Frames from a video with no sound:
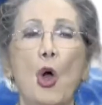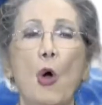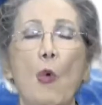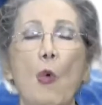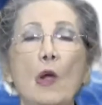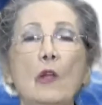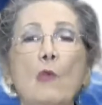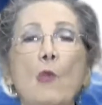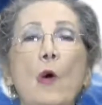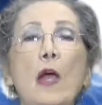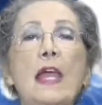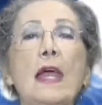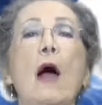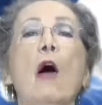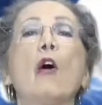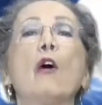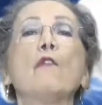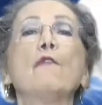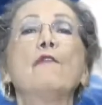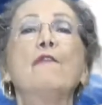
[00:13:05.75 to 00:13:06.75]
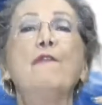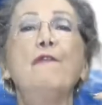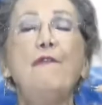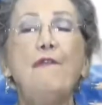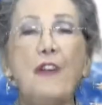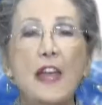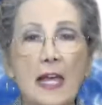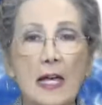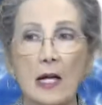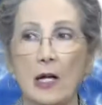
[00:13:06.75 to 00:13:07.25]
When we are
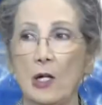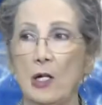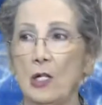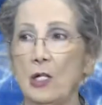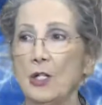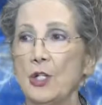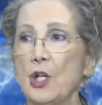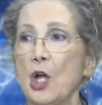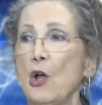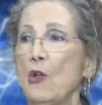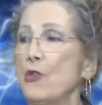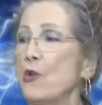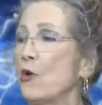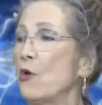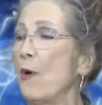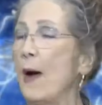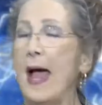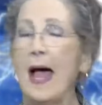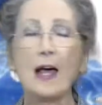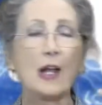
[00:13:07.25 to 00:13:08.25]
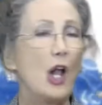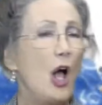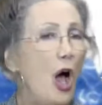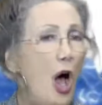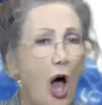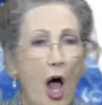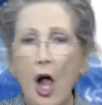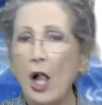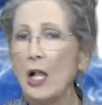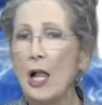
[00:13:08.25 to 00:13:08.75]
filled throughout
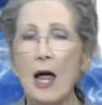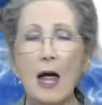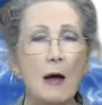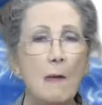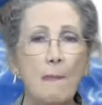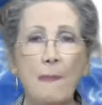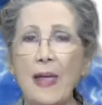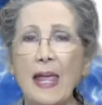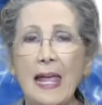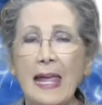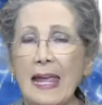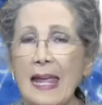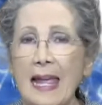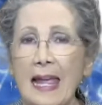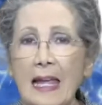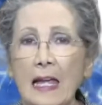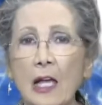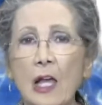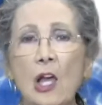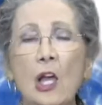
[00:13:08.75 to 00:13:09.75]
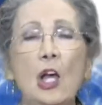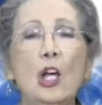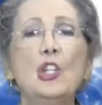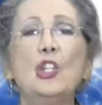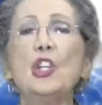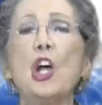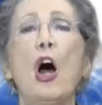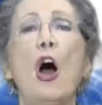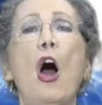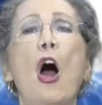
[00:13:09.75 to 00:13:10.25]
all our being
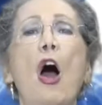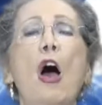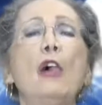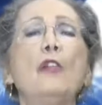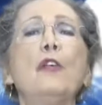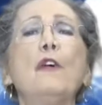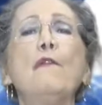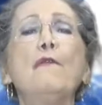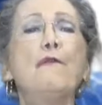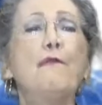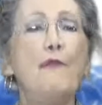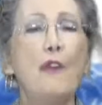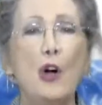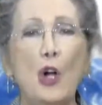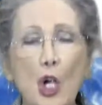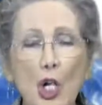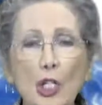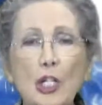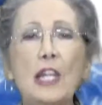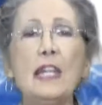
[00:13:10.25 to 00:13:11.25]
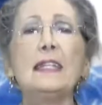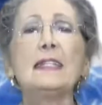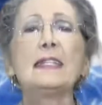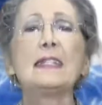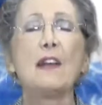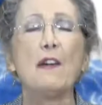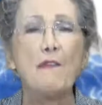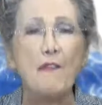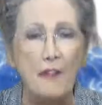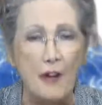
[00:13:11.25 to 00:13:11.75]
to all the
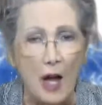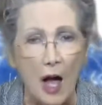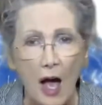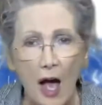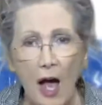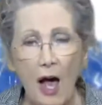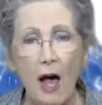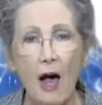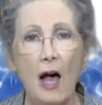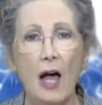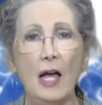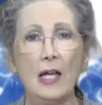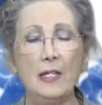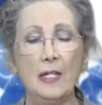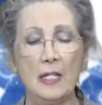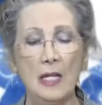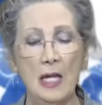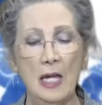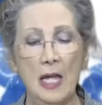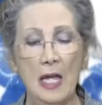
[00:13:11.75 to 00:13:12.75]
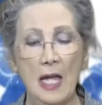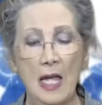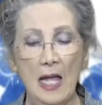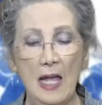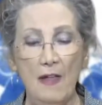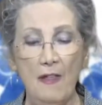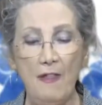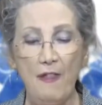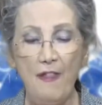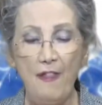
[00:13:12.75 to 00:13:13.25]
fullness of God,
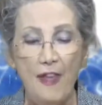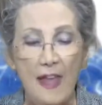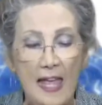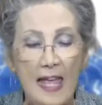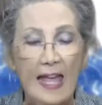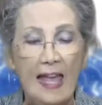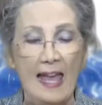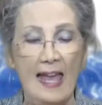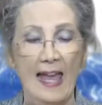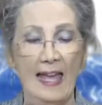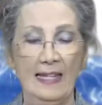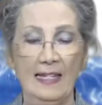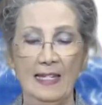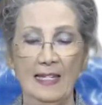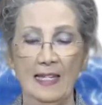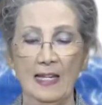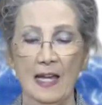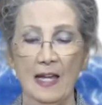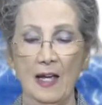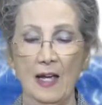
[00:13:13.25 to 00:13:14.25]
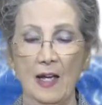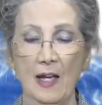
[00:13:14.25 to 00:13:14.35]
then